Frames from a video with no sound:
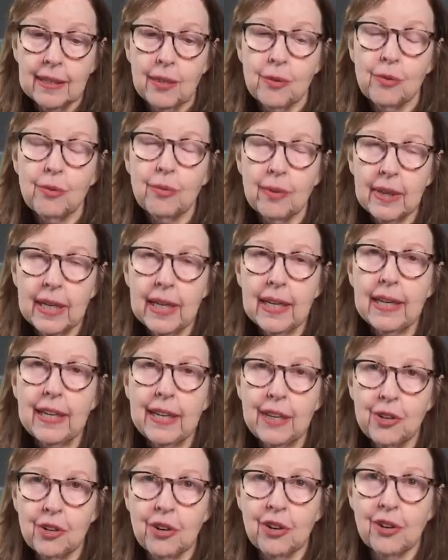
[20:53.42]

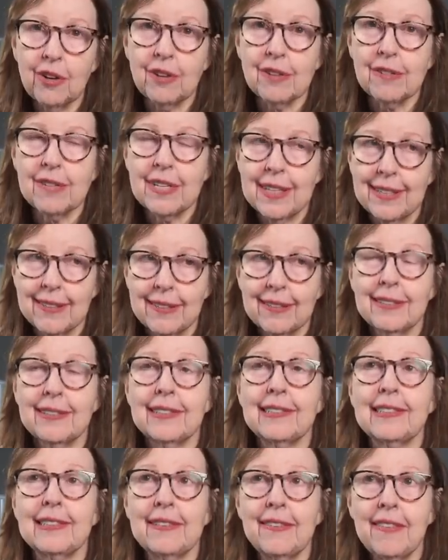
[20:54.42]
really learned
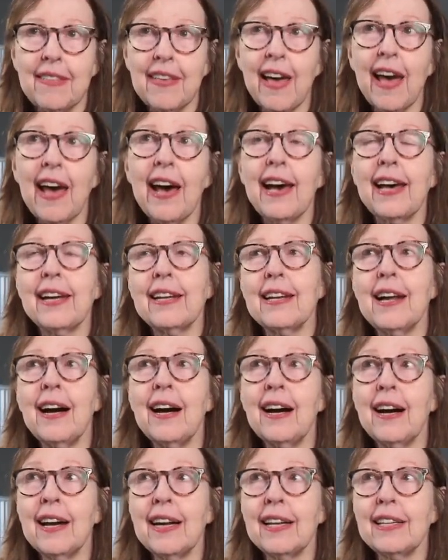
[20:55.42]
that
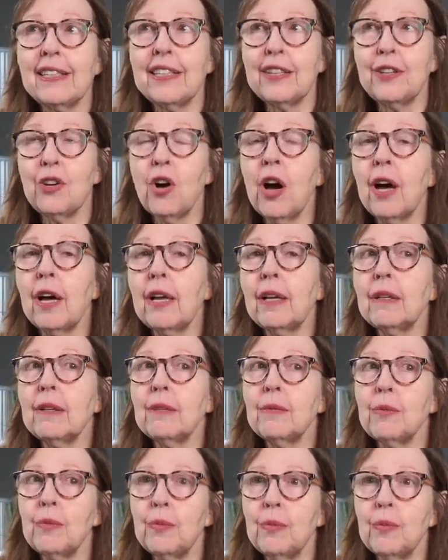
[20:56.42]
I did not
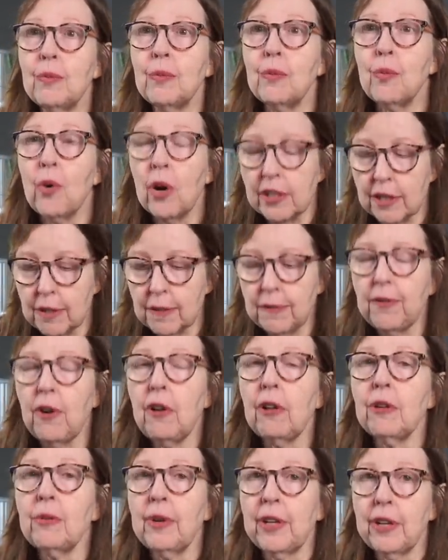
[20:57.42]
want to
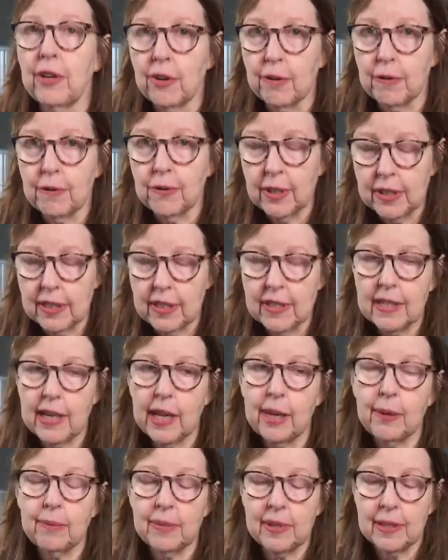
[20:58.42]
follow in her
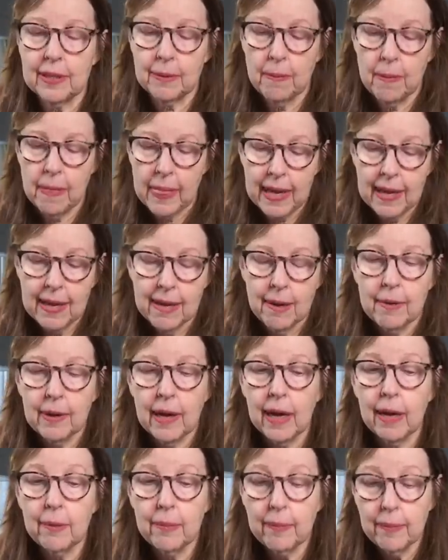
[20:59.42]
footsteps.
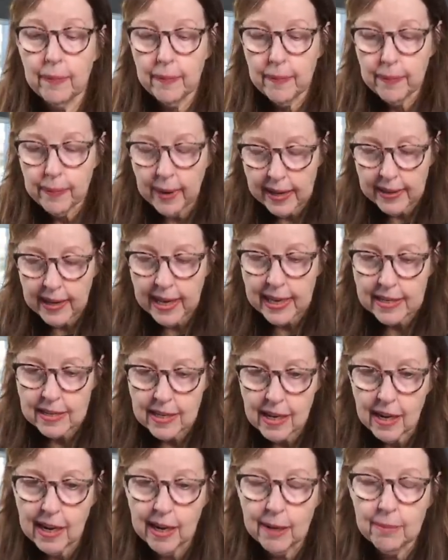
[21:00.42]
Um, by that
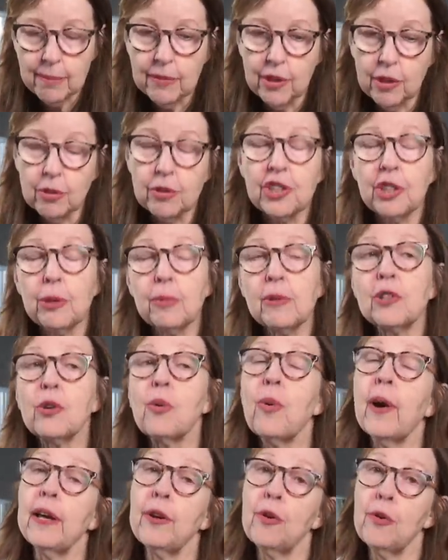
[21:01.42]
time, you know, she was
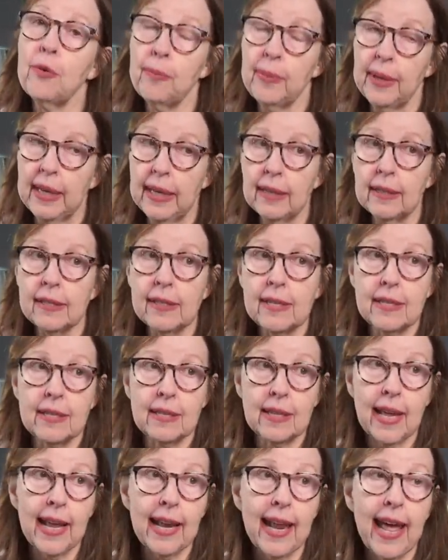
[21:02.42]
quite
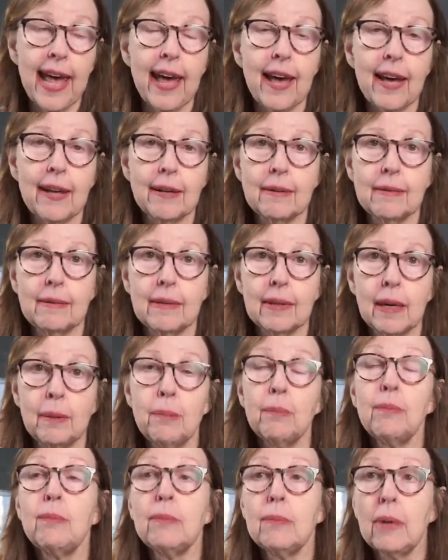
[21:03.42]
obese and had a
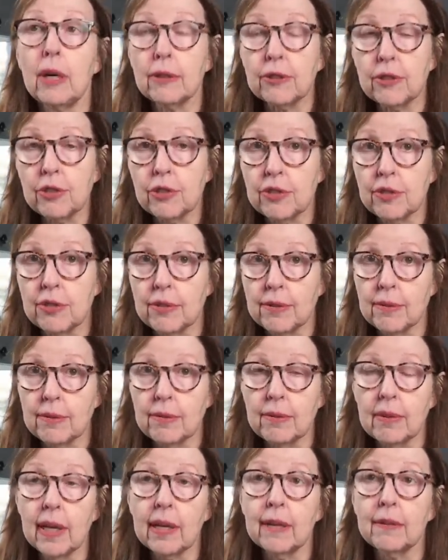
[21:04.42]

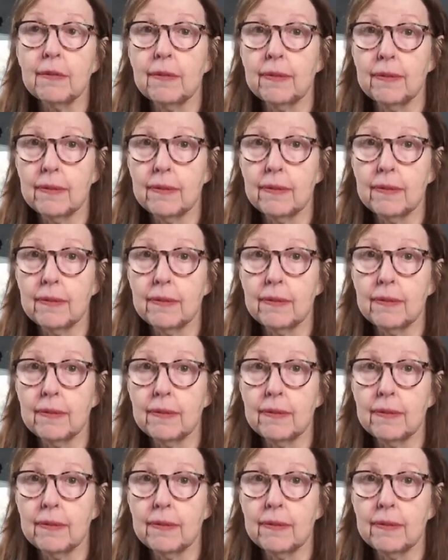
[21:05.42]
multitude of